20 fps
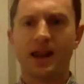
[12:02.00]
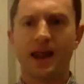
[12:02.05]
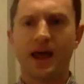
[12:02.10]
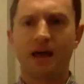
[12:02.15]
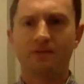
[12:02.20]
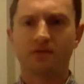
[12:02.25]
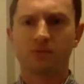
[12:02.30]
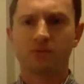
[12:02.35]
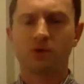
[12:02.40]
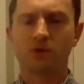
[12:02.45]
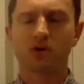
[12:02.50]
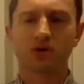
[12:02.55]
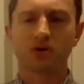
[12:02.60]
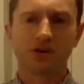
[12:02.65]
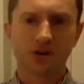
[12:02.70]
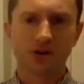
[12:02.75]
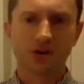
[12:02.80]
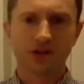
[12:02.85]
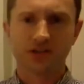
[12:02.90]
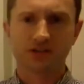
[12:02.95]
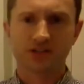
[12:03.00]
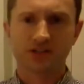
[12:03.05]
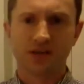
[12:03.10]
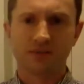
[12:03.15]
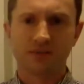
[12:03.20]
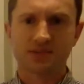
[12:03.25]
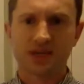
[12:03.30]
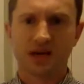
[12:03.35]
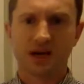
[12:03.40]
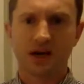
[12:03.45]
have them all cook at the
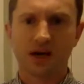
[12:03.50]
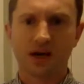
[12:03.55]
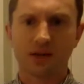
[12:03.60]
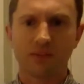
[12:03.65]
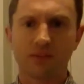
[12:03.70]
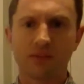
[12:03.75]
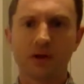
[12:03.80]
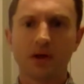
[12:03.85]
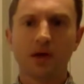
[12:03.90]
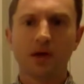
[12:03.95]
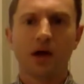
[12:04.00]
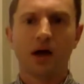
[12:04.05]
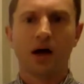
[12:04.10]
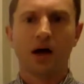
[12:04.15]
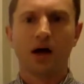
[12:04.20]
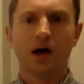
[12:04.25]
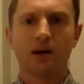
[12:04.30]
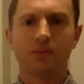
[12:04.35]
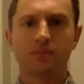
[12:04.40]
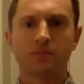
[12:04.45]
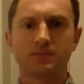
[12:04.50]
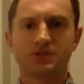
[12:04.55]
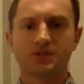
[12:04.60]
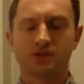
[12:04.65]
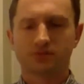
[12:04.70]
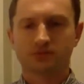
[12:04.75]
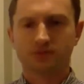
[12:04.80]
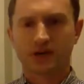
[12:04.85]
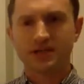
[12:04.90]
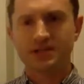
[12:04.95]
same time to
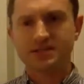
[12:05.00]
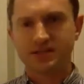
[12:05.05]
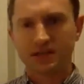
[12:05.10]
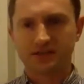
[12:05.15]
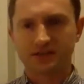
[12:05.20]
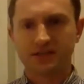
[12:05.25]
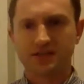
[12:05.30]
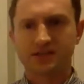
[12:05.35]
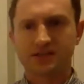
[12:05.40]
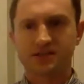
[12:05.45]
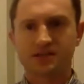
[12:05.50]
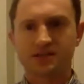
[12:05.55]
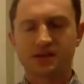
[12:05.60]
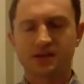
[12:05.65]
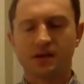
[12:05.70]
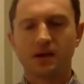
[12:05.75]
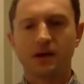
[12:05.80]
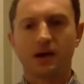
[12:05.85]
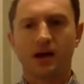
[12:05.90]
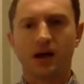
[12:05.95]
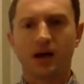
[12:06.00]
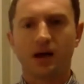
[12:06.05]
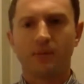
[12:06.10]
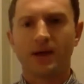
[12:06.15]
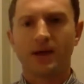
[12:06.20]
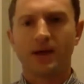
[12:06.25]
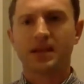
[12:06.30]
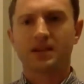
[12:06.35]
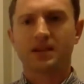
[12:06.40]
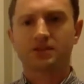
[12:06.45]
the right doneness
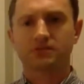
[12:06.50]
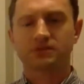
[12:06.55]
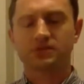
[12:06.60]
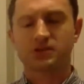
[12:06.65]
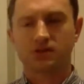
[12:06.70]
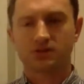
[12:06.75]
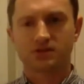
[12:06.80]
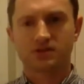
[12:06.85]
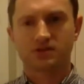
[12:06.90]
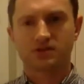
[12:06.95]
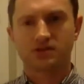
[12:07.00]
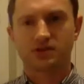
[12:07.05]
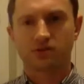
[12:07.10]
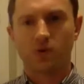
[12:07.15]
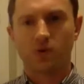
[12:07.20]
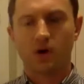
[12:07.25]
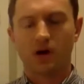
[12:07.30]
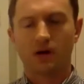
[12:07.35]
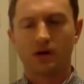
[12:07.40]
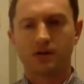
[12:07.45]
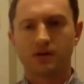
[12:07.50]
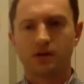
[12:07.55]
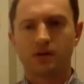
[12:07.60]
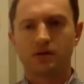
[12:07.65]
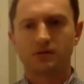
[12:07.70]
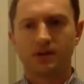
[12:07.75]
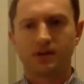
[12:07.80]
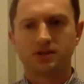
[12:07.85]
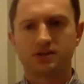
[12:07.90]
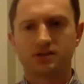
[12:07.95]
and get the results that
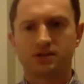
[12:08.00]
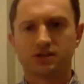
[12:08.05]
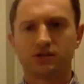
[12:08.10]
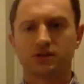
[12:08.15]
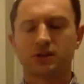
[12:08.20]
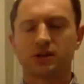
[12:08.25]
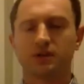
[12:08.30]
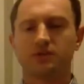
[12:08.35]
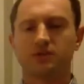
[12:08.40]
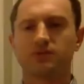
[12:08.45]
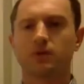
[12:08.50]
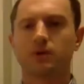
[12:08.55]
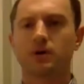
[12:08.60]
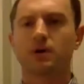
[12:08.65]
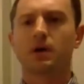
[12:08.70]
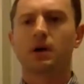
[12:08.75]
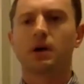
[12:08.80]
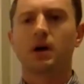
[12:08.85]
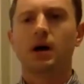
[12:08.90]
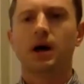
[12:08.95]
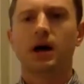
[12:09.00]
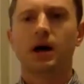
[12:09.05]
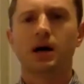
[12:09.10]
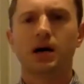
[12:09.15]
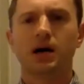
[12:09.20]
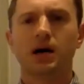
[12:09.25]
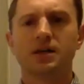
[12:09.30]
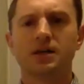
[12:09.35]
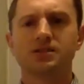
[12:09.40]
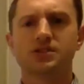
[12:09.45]
you're looking for?
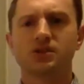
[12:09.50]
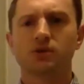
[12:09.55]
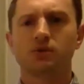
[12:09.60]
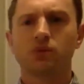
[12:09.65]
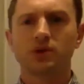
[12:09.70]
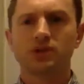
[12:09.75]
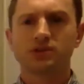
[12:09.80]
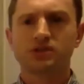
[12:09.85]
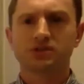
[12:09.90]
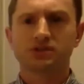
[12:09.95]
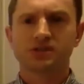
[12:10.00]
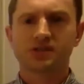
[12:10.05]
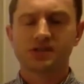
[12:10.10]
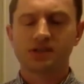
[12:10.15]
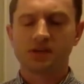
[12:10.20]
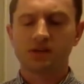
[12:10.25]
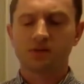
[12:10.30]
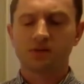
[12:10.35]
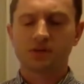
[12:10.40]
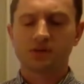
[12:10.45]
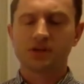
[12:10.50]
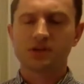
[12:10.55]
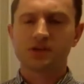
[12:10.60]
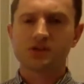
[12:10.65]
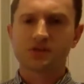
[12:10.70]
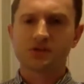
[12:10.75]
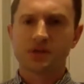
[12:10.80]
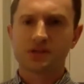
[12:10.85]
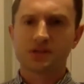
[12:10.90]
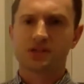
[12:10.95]
And so what you'll see with
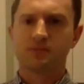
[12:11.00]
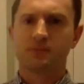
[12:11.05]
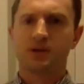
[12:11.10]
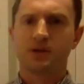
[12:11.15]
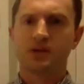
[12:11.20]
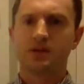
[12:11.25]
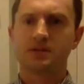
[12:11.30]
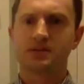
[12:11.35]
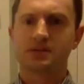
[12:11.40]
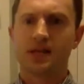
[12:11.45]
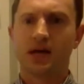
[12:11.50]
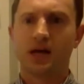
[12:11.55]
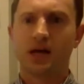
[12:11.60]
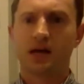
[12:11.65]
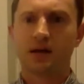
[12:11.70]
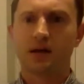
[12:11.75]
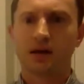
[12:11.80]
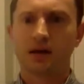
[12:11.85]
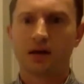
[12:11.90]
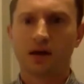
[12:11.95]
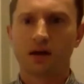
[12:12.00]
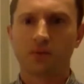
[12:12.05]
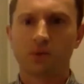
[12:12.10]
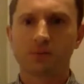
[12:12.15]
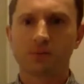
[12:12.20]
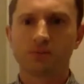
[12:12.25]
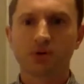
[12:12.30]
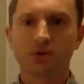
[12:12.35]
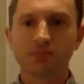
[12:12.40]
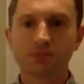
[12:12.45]
this recipe is that we
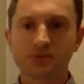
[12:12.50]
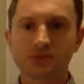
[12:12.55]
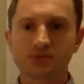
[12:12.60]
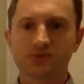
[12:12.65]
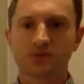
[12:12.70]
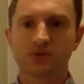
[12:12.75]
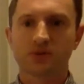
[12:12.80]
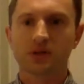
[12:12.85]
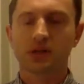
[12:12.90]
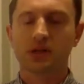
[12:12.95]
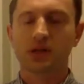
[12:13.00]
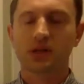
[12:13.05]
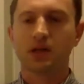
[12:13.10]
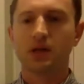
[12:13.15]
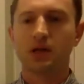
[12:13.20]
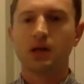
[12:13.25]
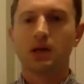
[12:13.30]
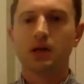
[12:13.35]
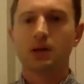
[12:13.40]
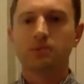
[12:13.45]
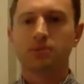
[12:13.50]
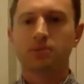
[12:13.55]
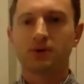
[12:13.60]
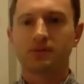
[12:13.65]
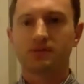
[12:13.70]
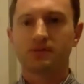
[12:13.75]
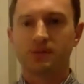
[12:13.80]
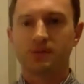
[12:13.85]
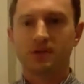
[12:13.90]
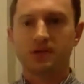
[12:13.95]
purposefully put
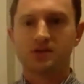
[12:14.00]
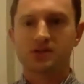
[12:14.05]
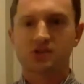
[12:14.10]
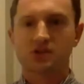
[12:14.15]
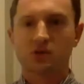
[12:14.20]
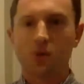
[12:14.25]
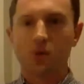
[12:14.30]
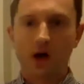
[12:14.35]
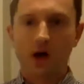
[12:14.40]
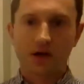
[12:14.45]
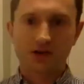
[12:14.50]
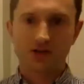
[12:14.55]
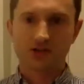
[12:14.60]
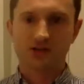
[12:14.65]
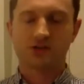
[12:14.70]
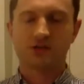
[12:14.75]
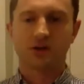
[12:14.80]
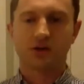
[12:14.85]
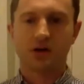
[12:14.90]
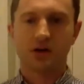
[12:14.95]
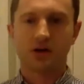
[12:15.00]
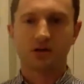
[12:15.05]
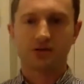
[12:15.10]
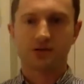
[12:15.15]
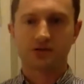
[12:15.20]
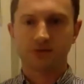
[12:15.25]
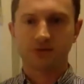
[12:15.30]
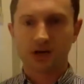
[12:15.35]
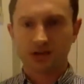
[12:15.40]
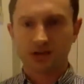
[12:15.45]
the squash
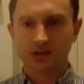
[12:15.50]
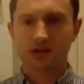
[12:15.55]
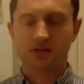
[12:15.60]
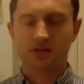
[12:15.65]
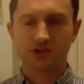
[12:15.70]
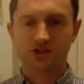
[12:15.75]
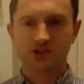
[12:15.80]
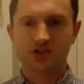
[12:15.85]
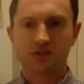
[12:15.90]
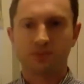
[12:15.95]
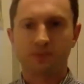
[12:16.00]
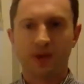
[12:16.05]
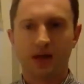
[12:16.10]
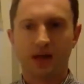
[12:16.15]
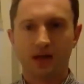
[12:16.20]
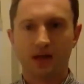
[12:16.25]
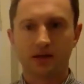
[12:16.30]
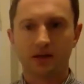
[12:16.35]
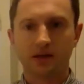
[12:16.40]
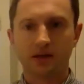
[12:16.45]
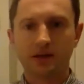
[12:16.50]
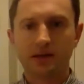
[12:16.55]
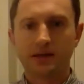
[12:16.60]
directly on the sheet pan.